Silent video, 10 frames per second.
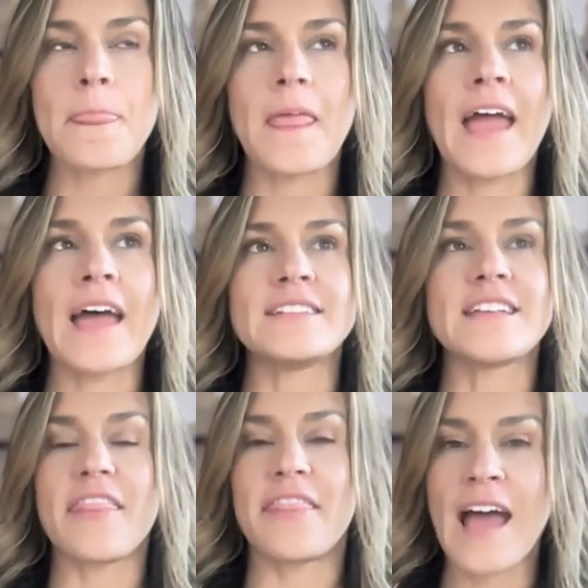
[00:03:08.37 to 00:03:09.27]
And
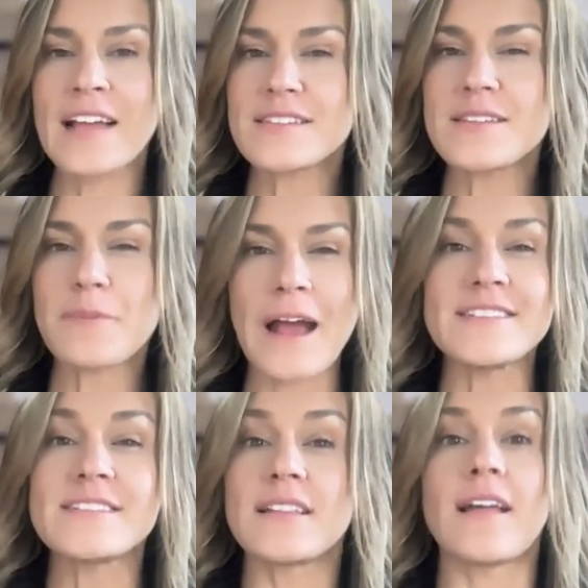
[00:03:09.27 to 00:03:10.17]
that
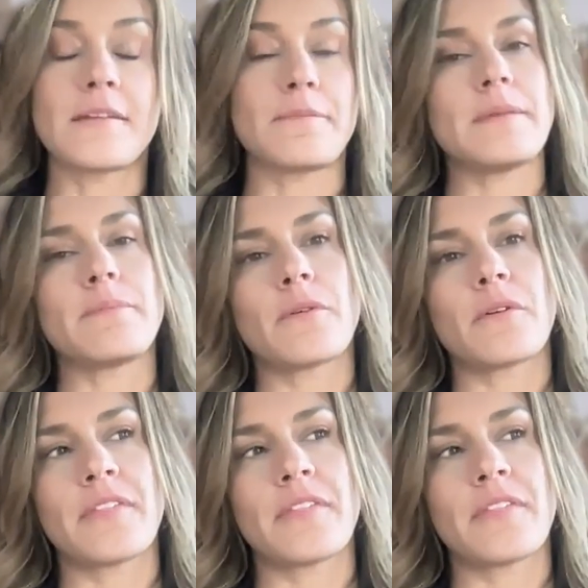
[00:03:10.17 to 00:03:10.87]
surprises a lot of people